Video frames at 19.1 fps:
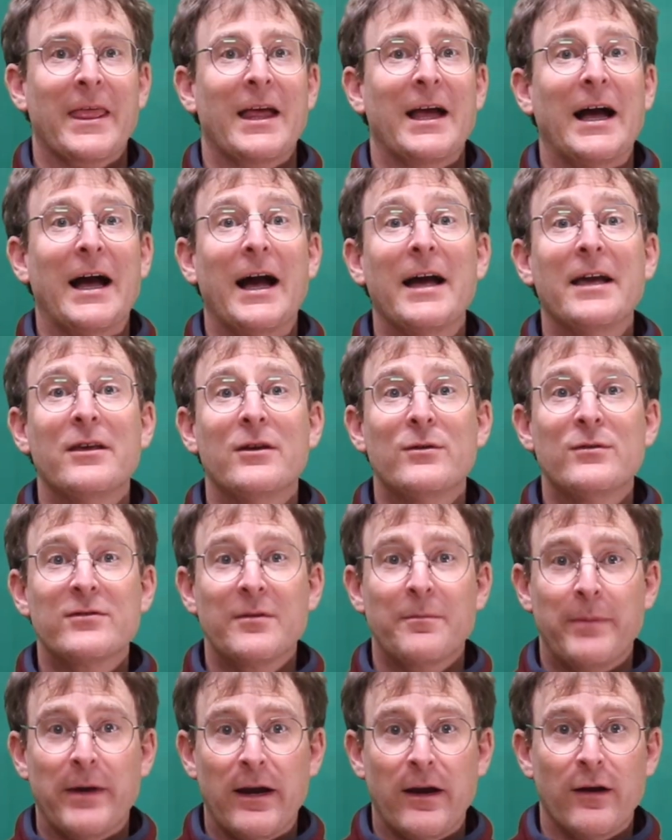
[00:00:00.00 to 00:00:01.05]
I use a
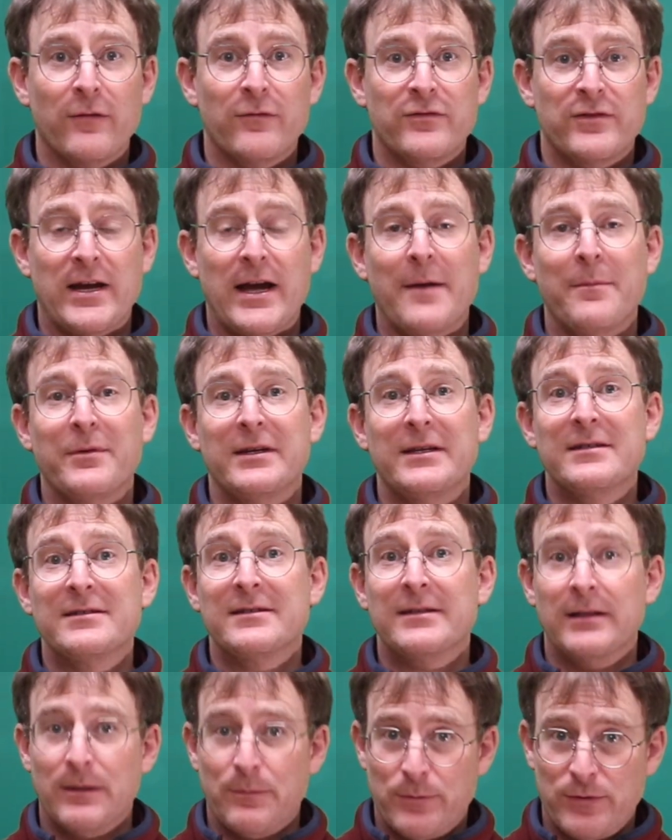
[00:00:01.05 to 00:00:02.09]
pair of Japanese
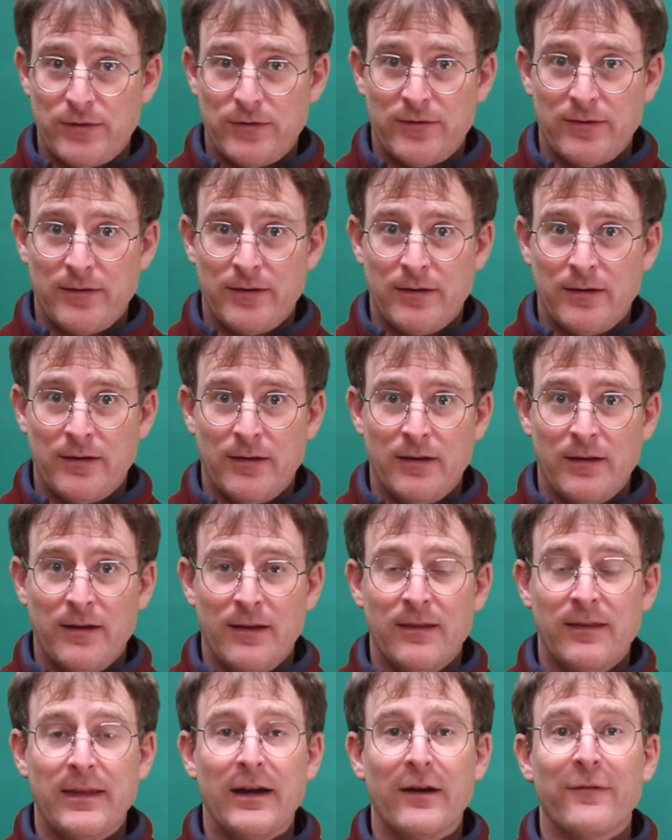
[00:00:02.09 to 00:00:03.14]
clippers.
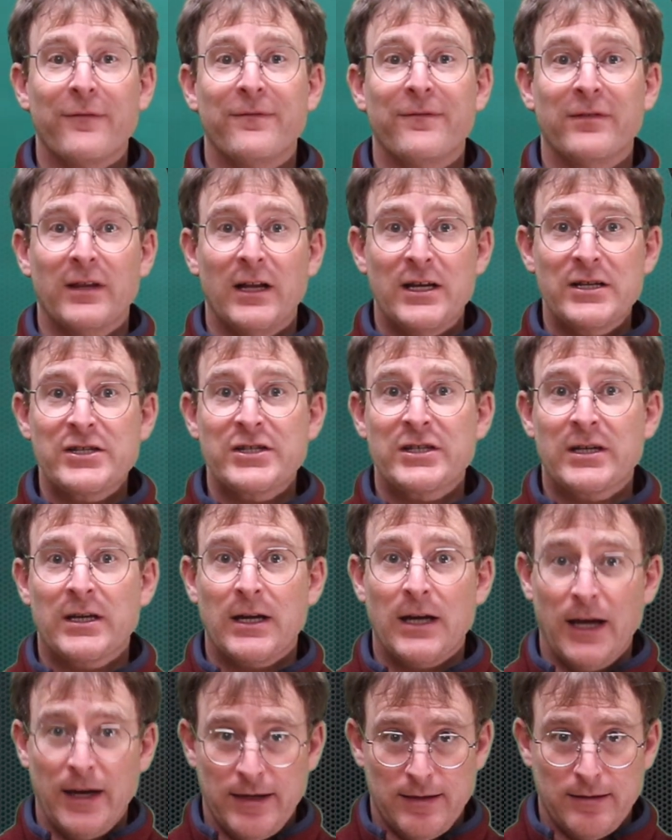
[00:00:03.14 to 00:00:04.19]
They're flush
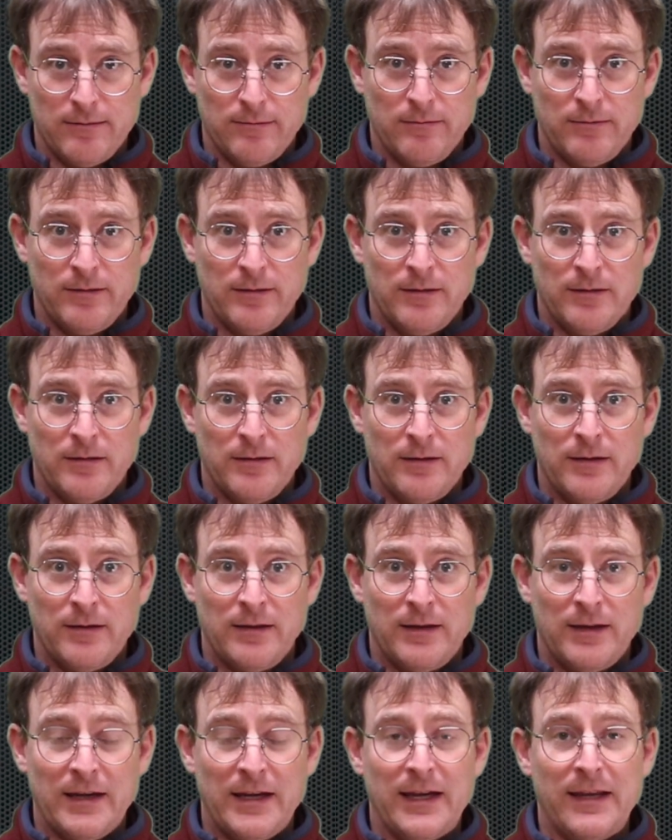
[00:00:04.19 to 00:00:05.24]
cutting,
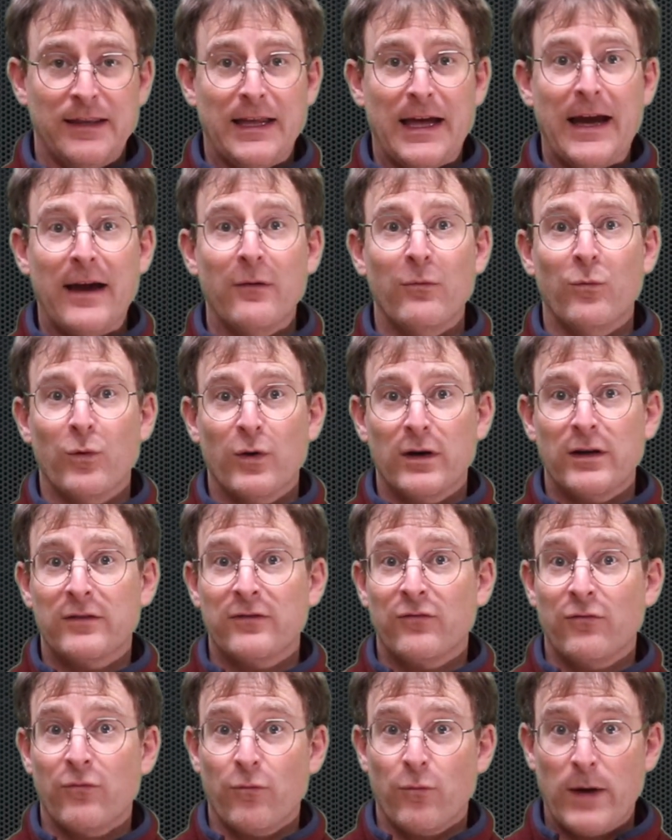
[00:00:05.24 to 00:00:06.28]
and that works
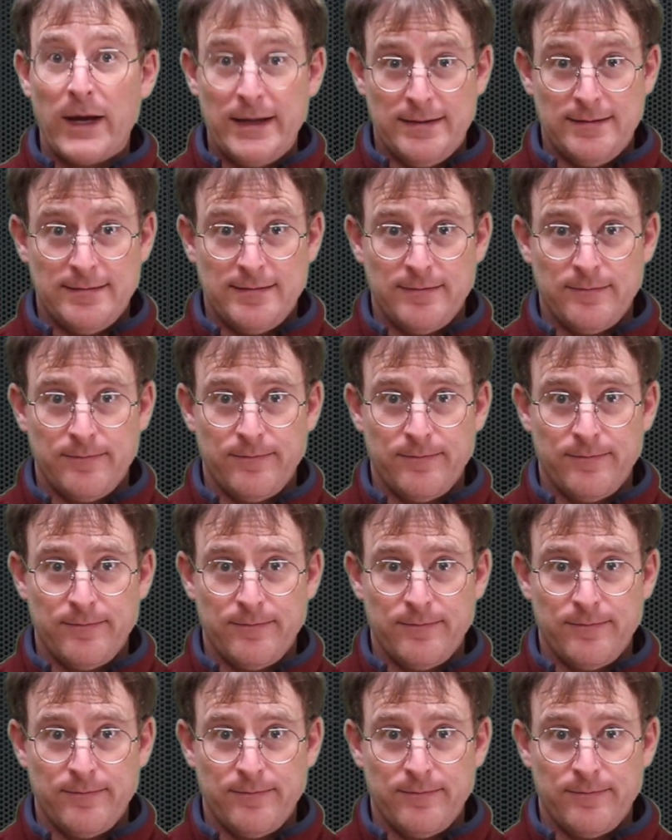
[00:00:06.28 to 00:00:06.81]
great.